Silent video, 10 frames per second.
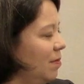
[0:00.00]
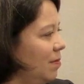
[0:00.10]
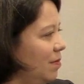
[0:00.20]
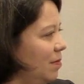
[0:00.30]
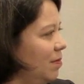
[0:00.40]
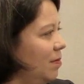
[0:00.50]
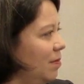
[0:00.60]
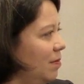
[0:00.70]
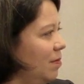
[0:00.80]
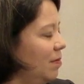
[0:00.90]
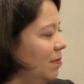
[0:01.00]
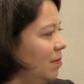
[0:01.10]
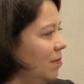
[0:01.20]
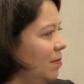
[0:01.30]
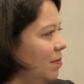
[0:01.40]

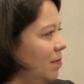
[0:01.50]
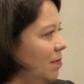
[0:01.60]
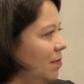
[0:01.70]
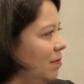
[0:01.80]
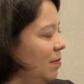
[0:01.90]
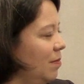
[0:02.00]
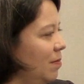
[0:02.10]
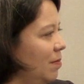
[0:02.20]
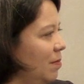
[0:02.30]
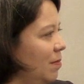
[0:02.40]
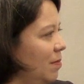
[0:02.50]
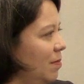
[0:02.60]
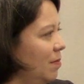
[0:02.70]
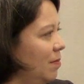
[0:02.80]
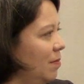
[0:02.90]

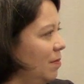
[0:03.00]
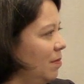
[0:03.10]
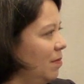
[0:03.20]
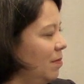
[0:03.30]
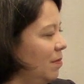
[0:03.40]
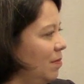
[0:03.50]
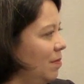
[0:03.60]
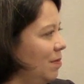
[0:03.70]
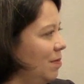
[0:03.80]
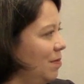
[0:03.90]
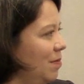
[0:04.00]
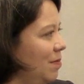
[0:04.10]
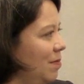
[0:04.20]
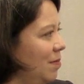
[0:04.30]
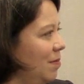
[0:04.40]

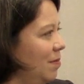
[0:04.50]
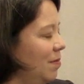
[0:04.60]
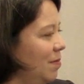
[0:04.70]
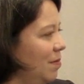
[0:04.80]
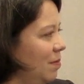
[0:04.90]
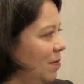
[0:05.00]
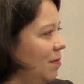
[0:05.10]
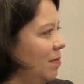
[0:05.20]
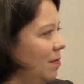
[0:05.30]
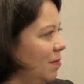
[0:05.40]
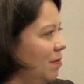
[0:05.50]
(silent)